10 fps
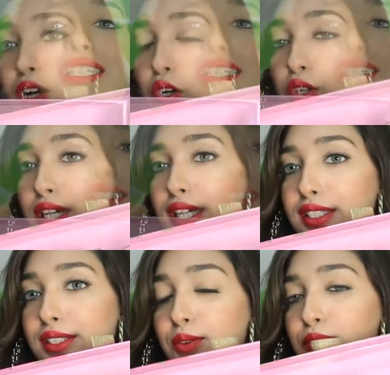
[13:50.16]
Okay,
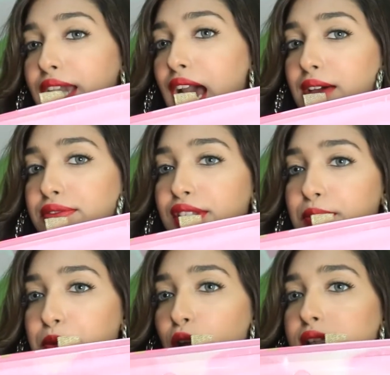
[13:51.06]
so we have
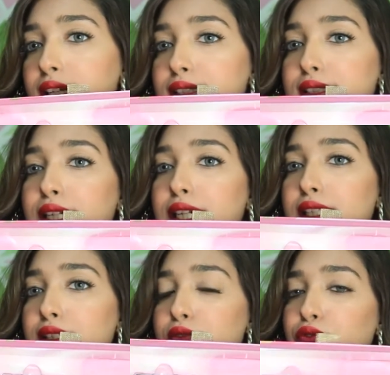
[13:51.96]
some products
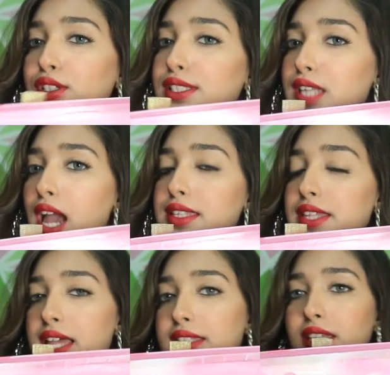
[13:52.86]
in full size
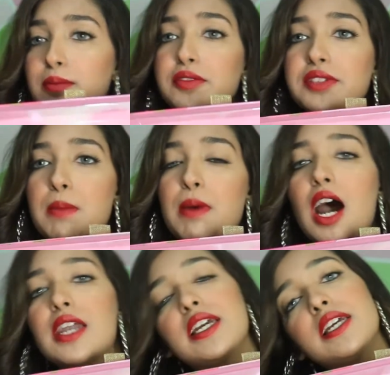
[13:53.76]
and some of them
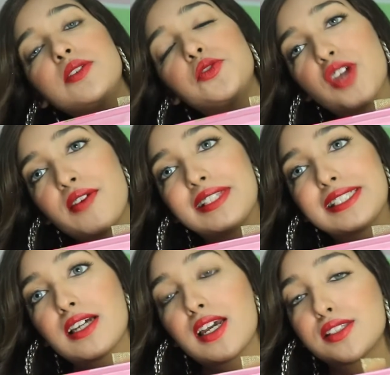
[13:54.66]
are in travel
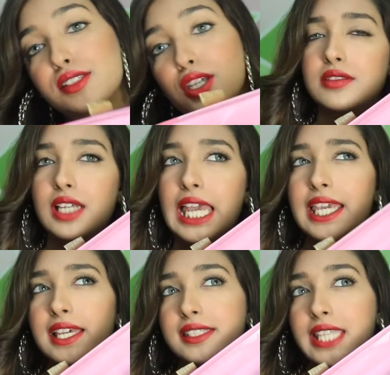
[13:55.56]
size. I
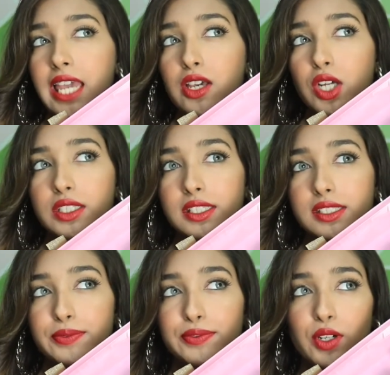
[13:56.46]
guess I got
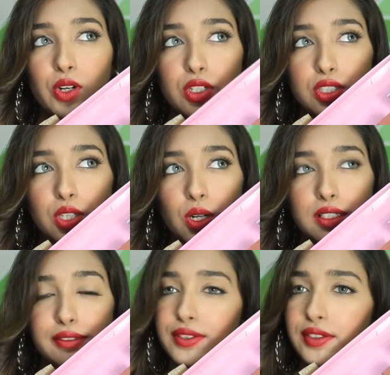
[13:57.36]
this for
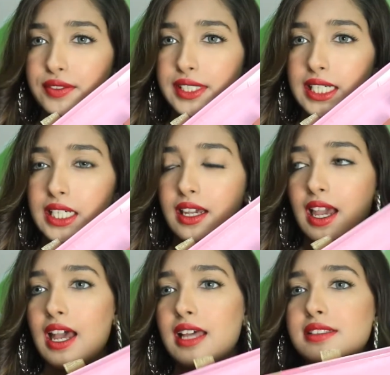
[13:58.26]
$50,
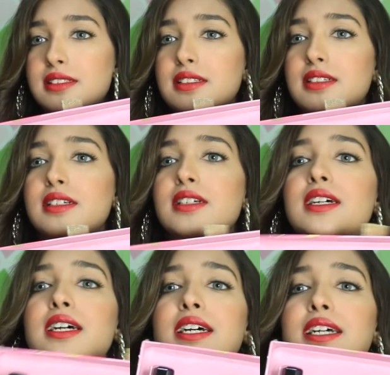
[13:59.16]
and
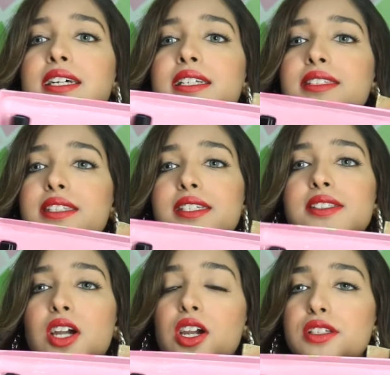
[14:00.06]
these
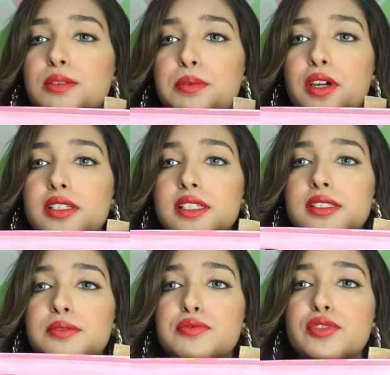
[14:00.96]
are the products.
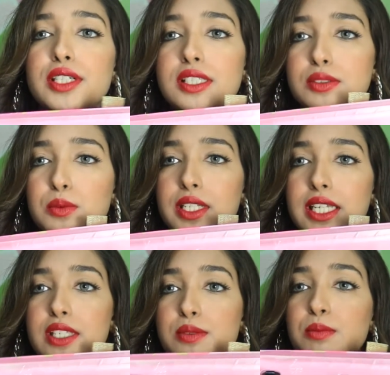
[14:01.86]
The first one
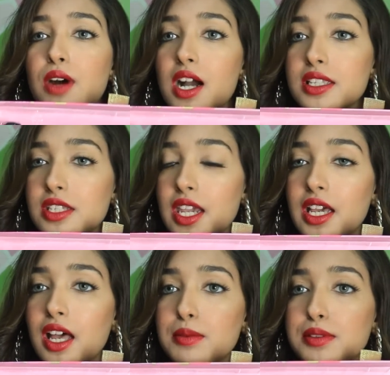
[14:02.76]
is Marc
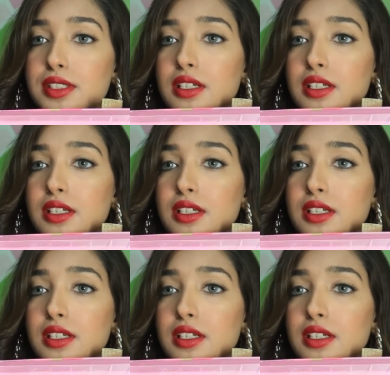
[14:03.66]
Jacobs